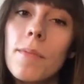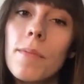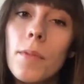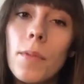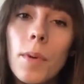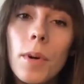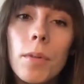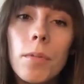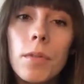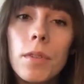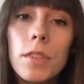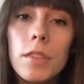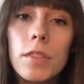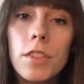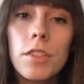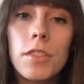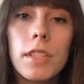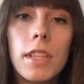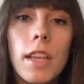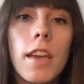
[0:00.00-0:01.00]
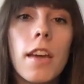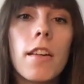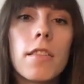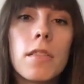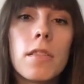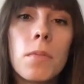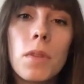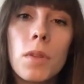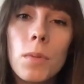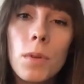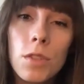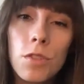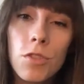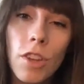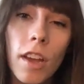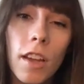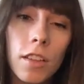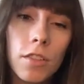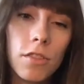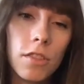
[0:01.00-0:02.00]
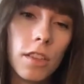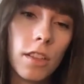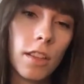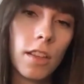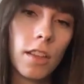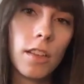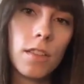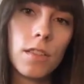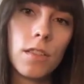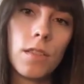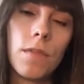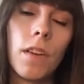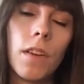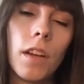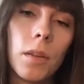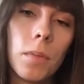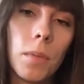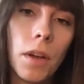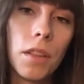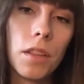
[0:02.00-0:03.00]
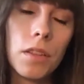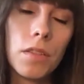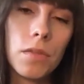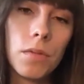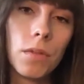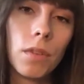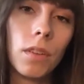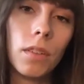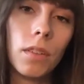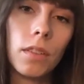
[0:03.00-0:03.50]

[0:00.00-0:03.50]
What would you say are some of the most challenging things you find about this role?